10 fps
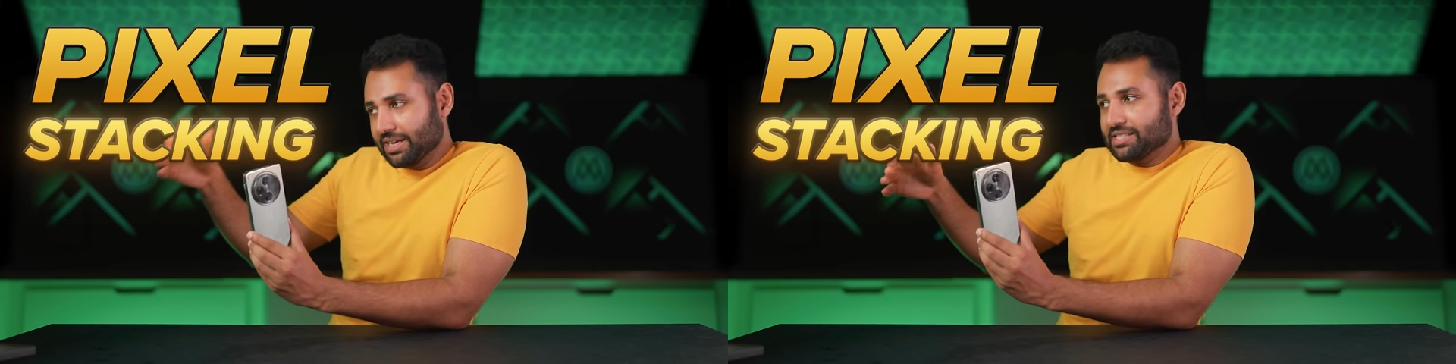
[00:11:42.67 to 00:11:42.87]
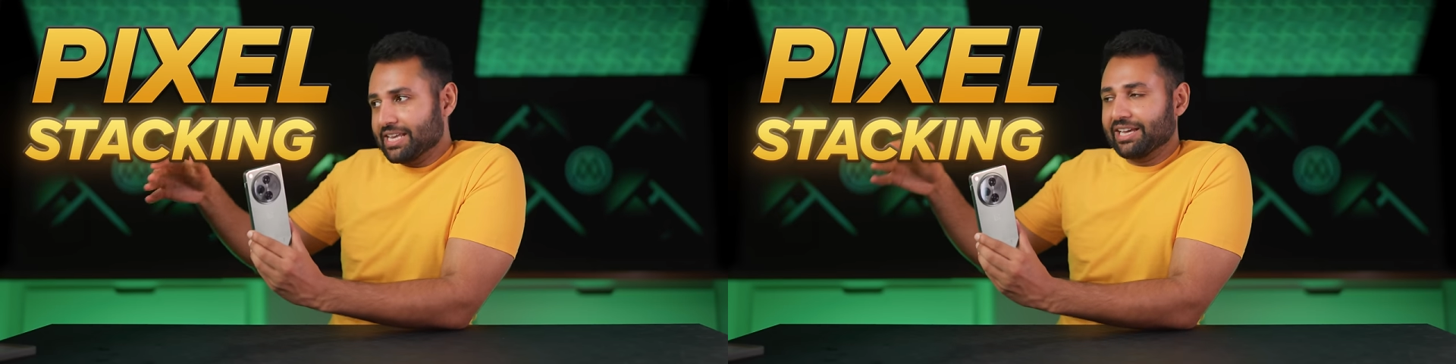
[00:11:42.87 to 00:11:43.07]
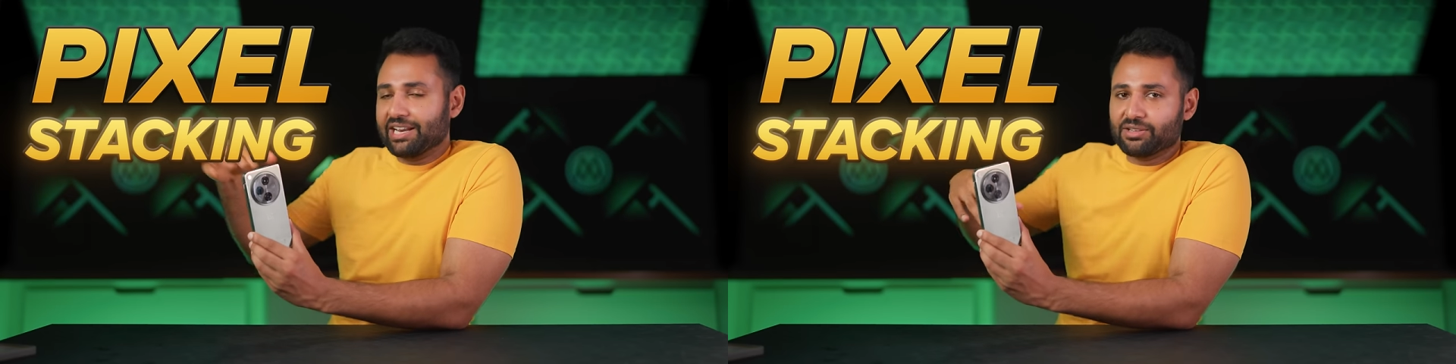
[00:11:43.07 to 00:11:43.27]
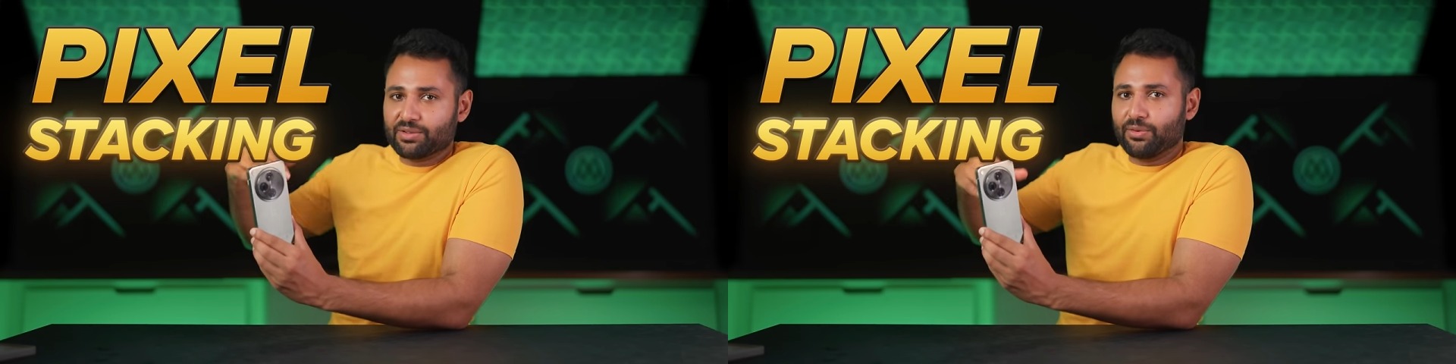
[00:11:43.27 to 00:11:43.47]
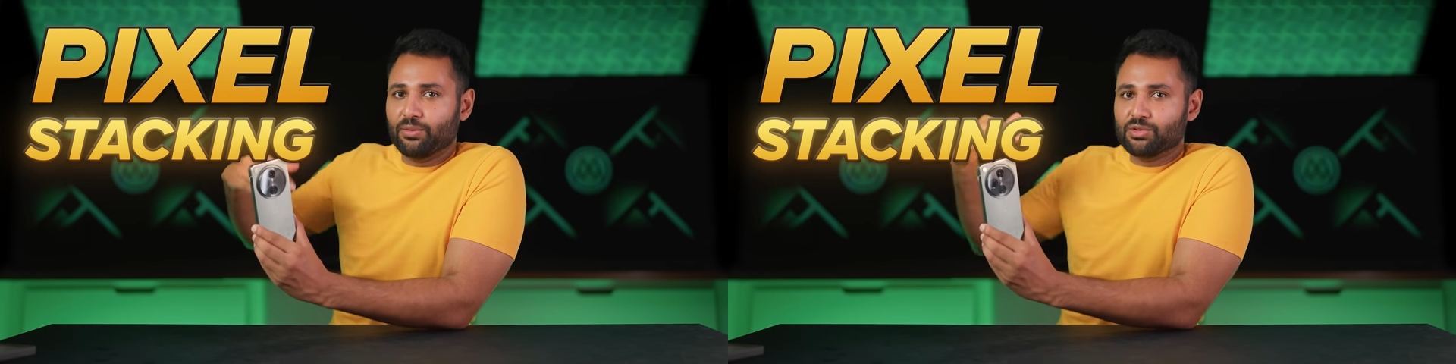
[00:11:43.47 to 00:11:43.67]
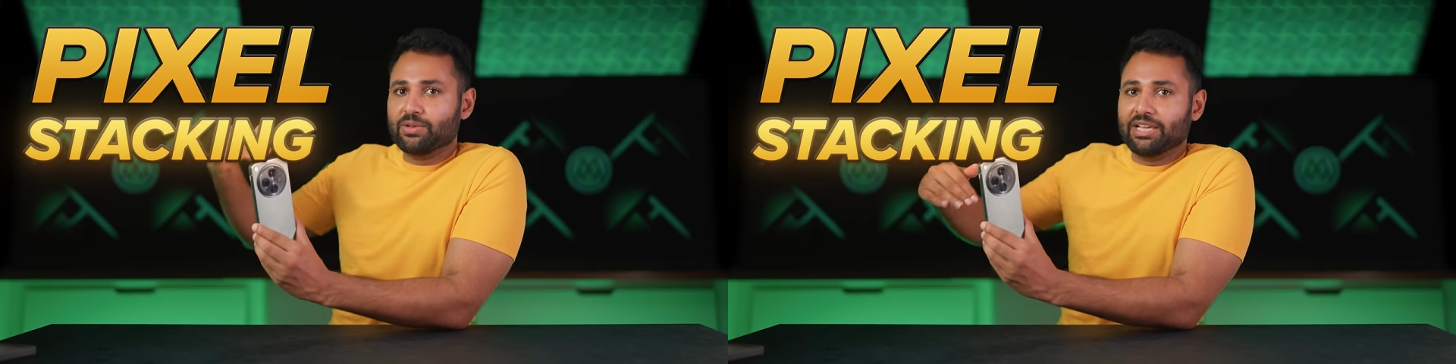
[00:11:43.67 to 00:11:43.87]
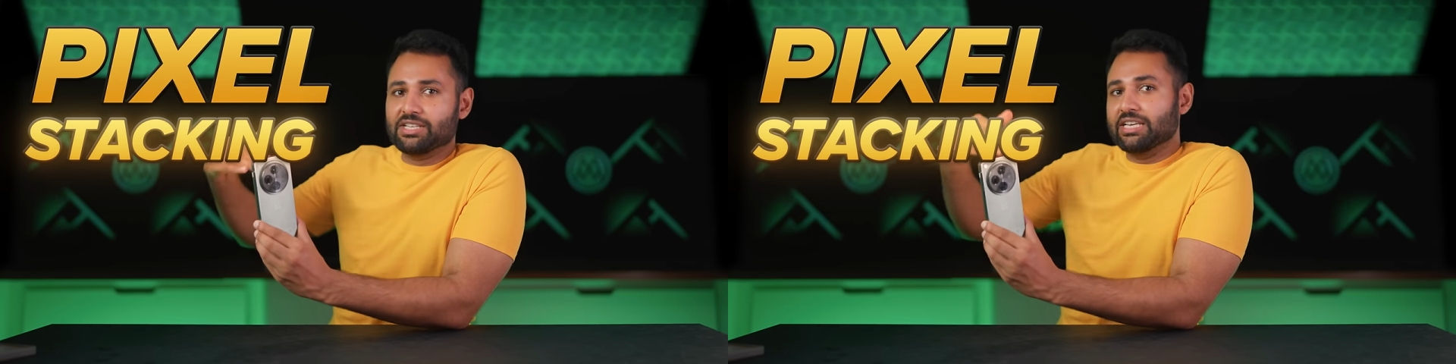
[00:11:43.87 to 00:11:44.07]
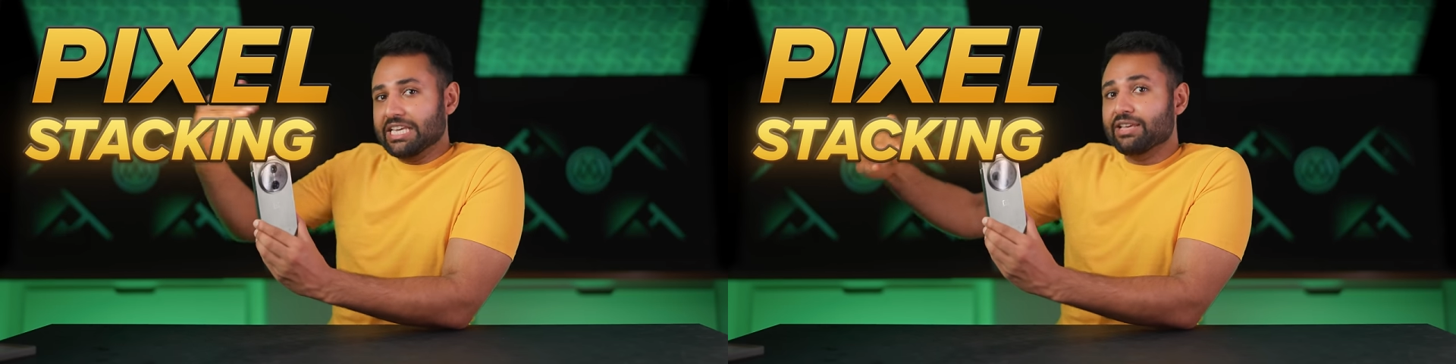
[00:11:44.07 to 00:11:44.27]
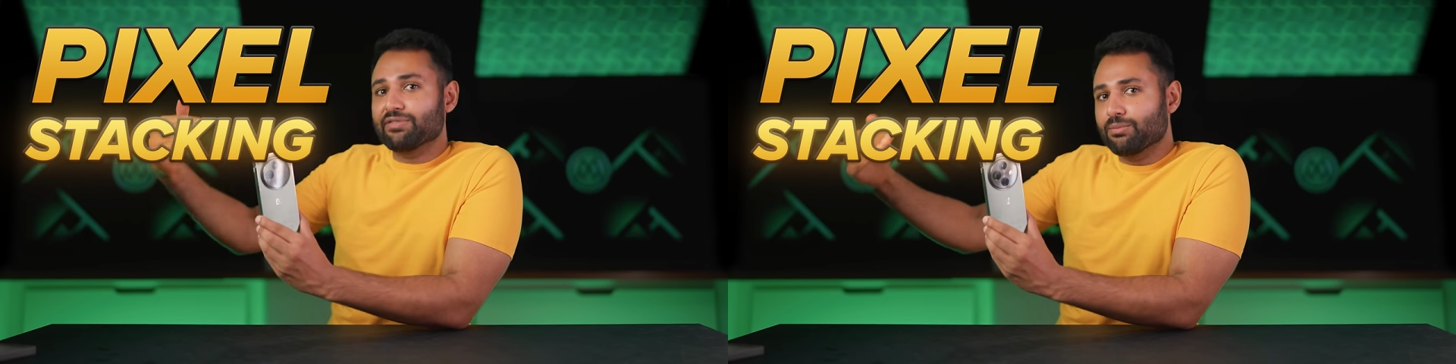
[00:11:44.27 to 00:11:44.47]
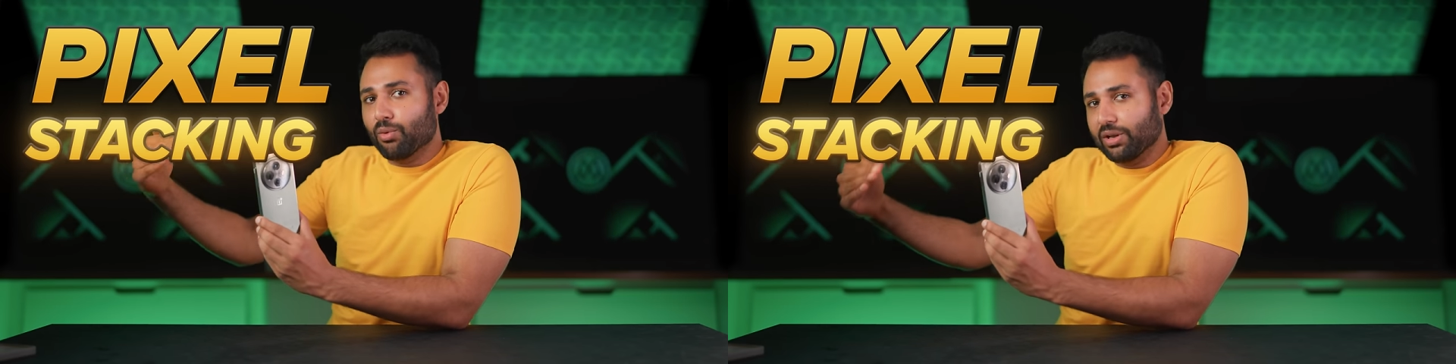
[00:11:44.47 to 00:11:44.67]
they're saying allows the phone to get in
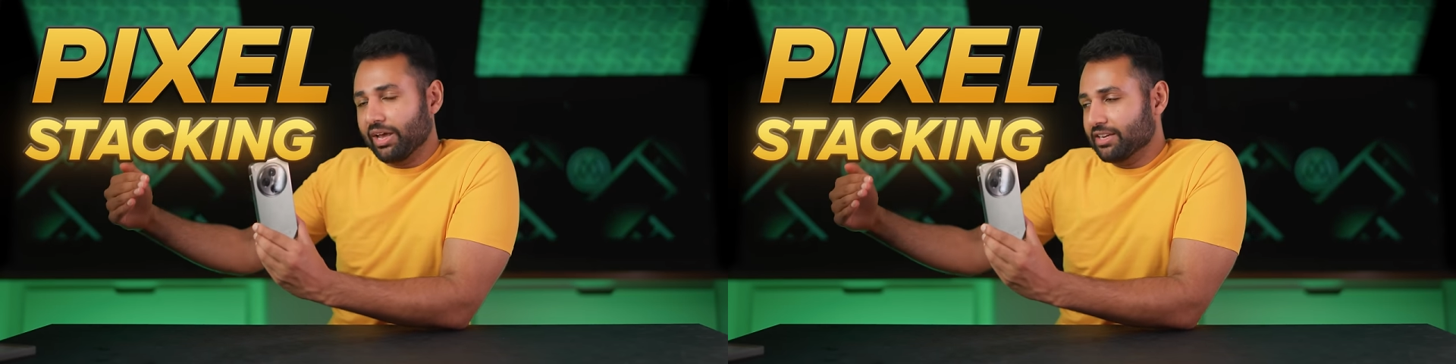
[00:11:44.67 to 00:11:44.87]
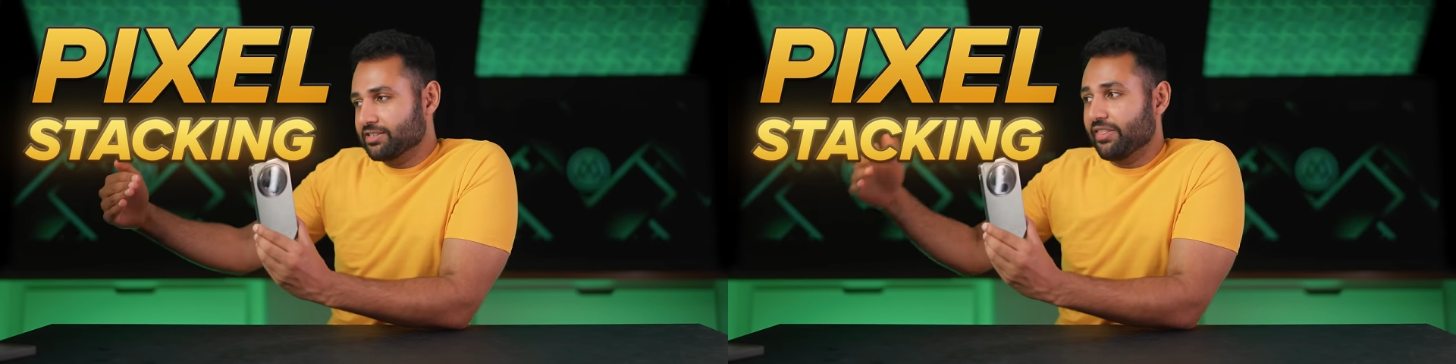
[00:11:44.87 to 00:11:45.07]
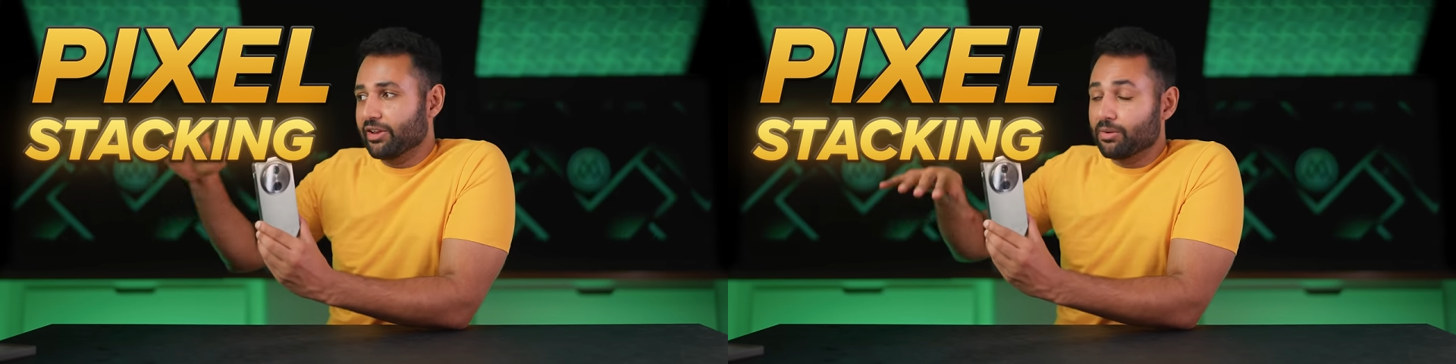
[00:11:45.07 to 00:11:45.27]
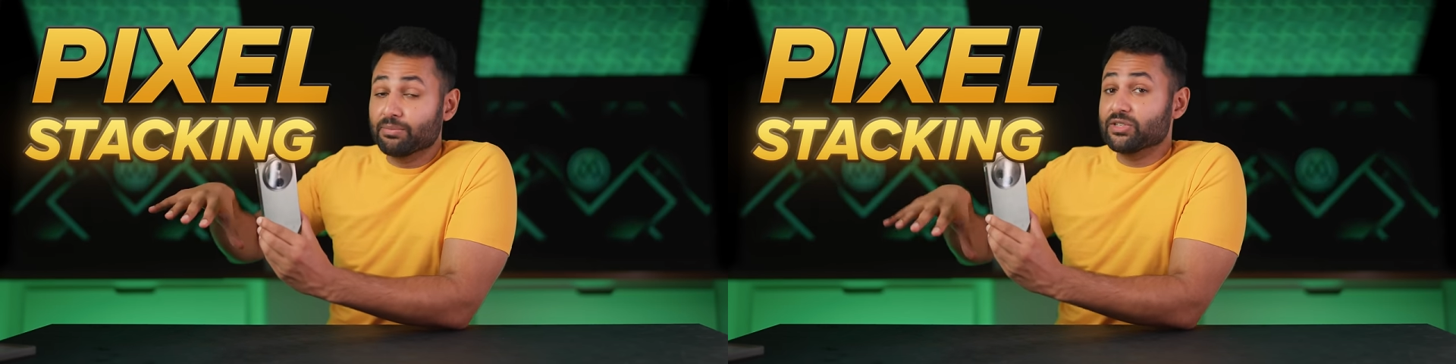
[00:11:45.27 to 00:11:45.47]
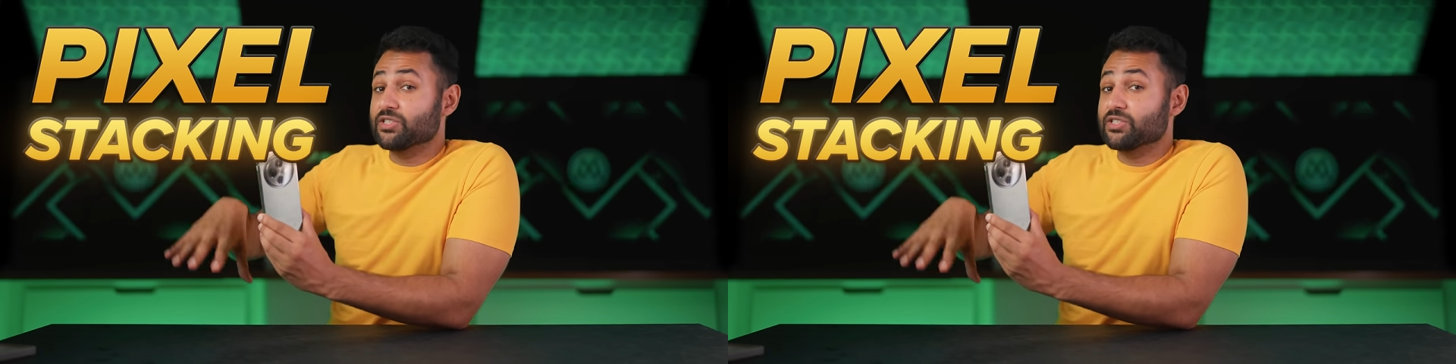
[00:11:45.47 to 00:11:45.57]
even more light than the number